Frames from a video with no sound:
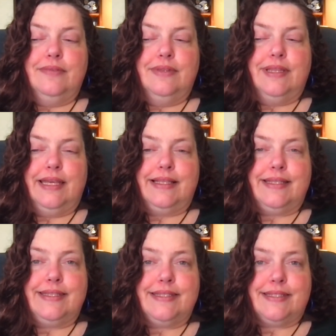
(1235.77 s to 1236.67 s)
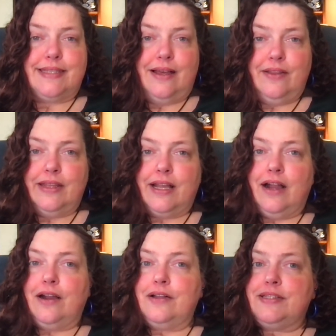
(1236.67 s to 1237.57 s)
then sell the
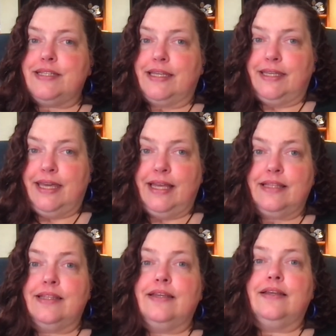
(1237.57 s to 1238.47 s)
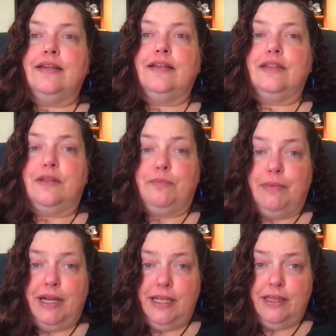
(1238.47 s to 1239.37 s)
cards and get the
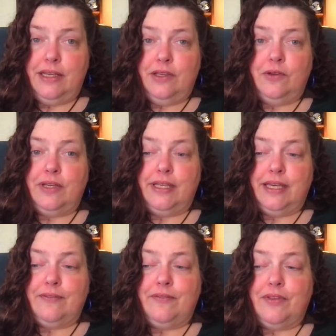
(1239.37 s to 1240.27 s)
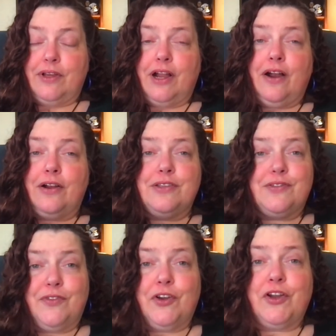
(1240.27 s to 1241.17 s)
money that you can get for the cards
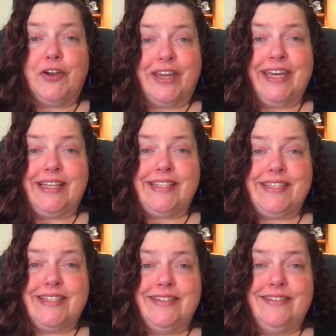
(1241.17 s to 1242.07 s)
for your kids.